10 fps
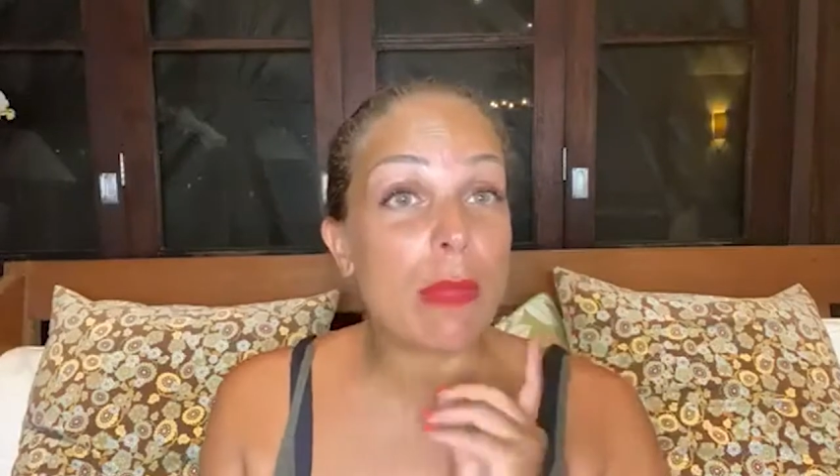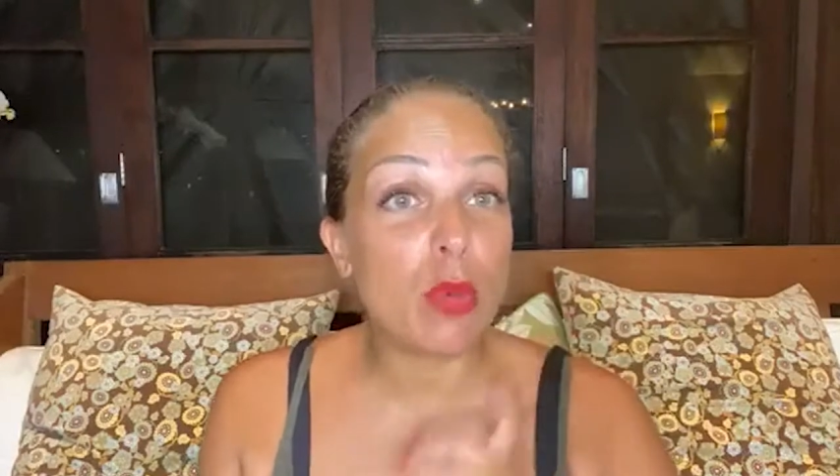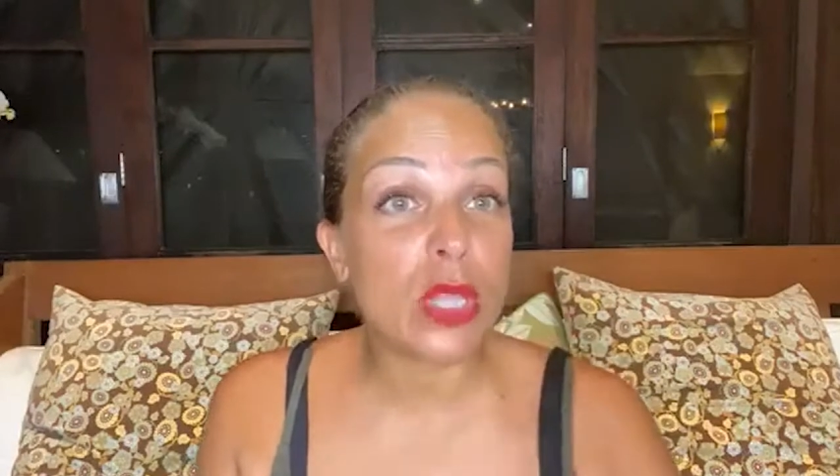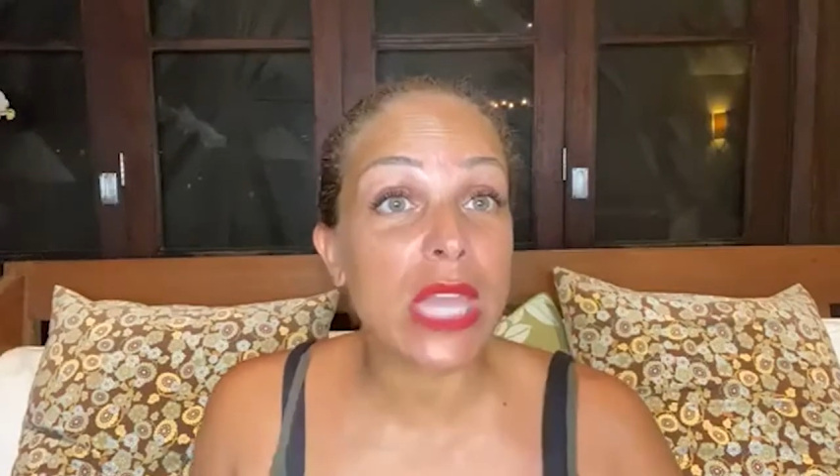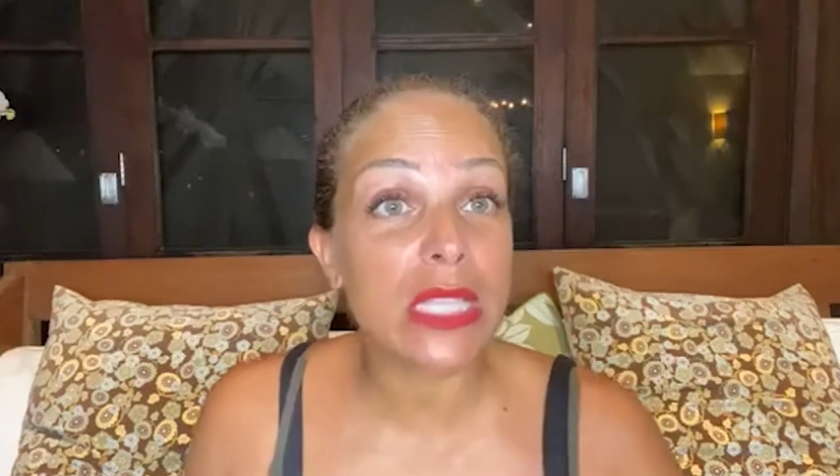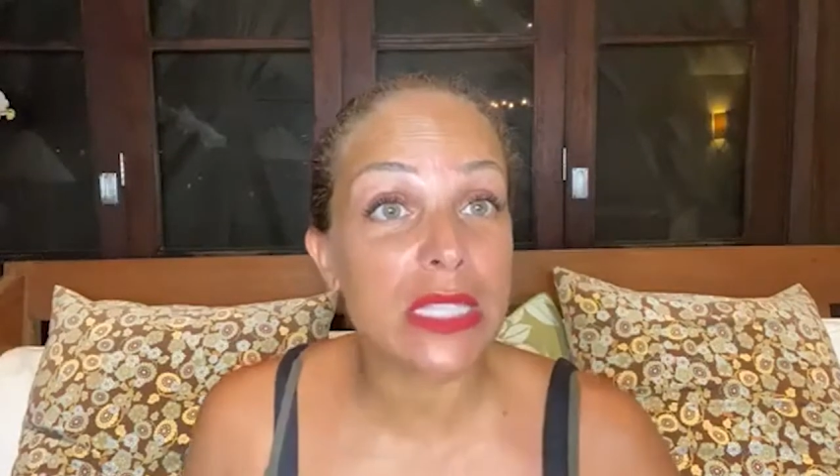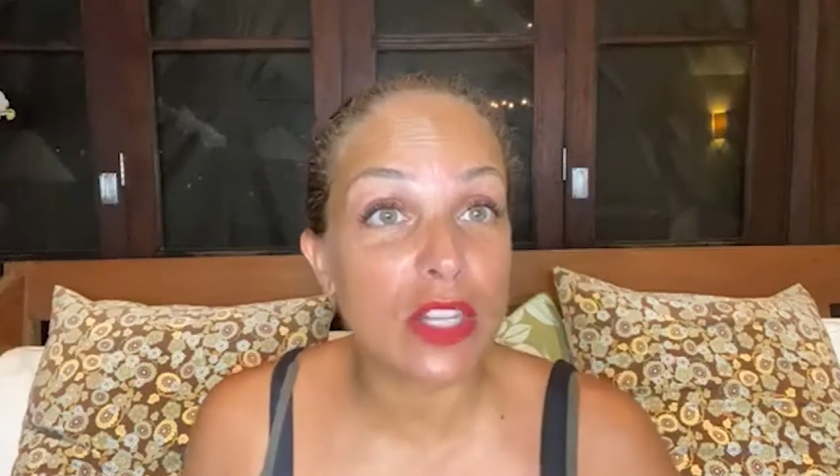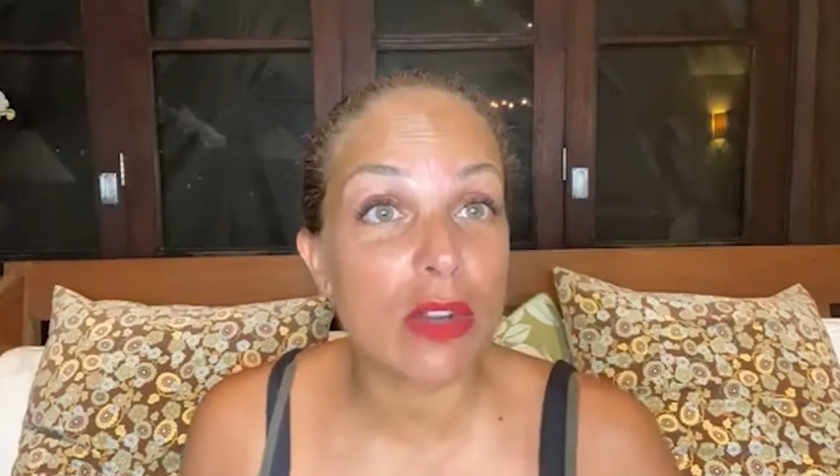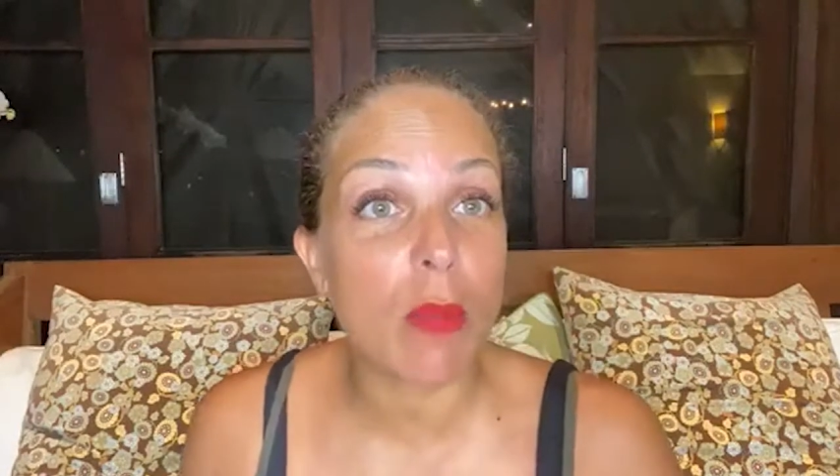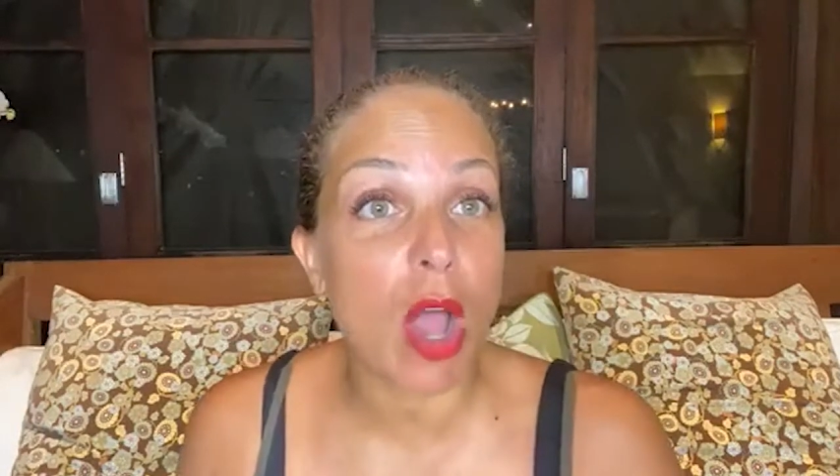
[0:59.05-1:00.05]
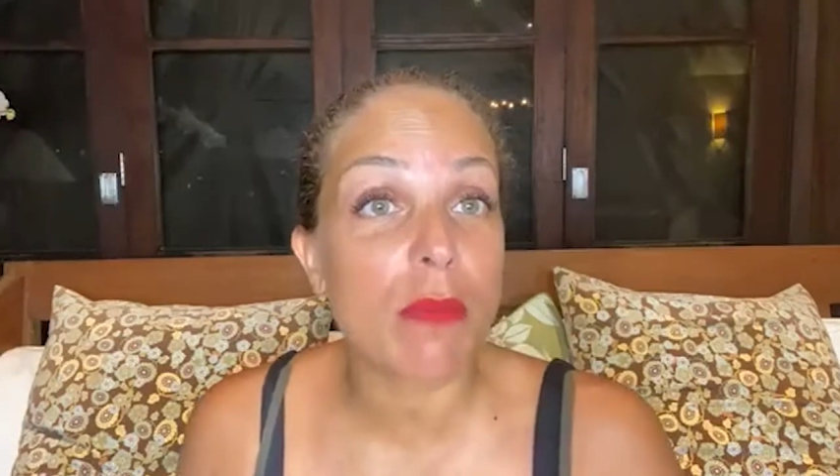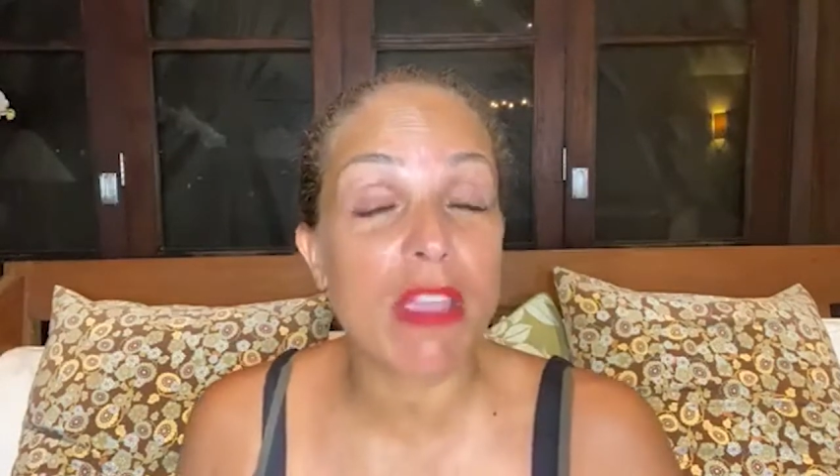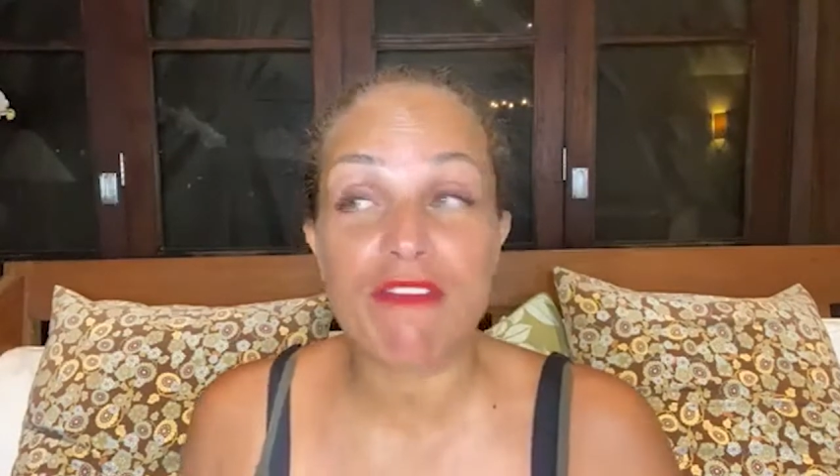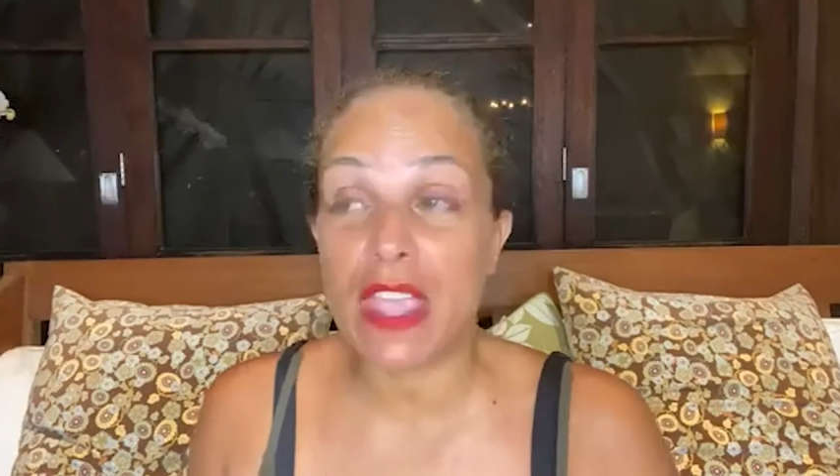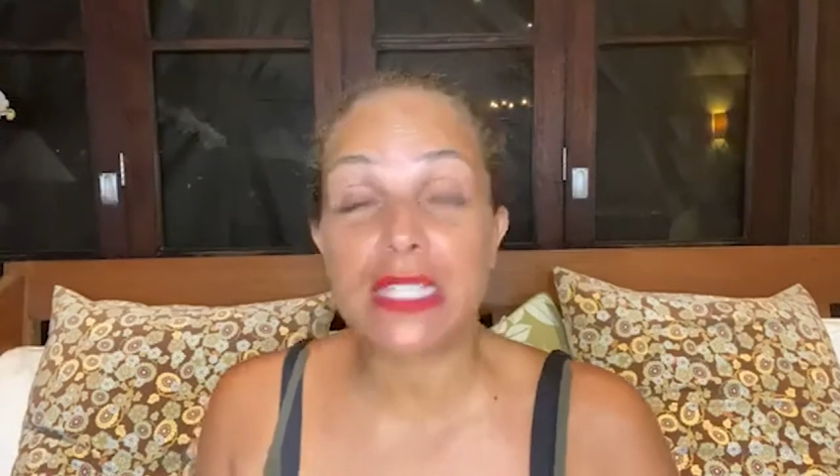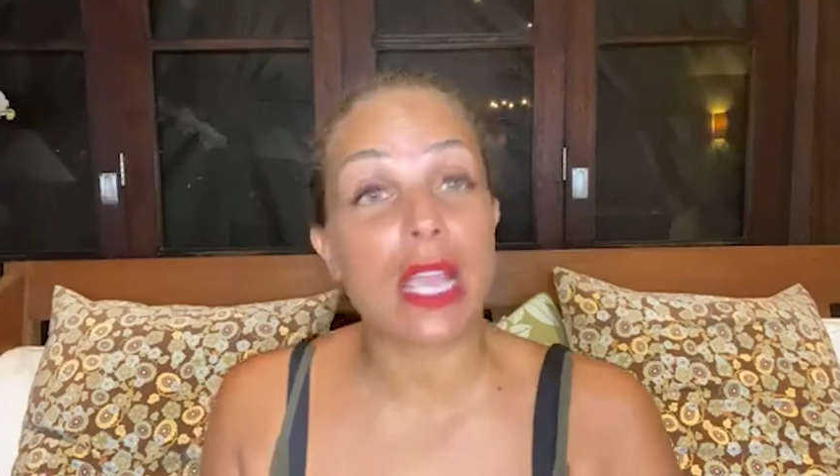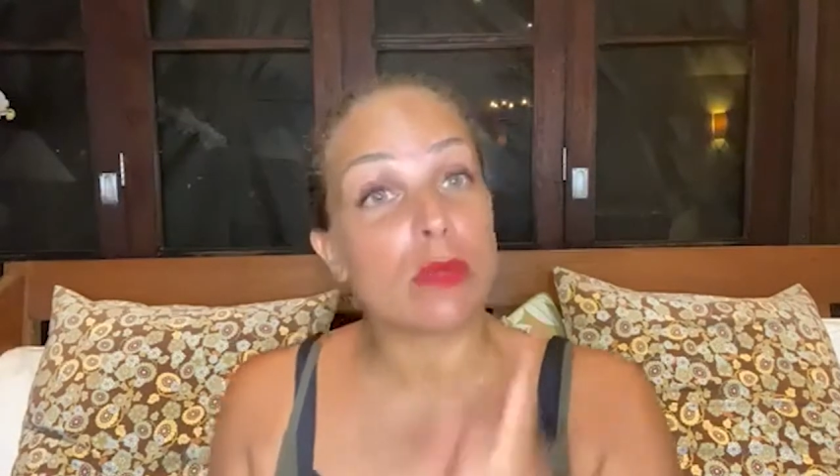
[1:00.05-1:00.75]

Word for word: I put that serum on my face,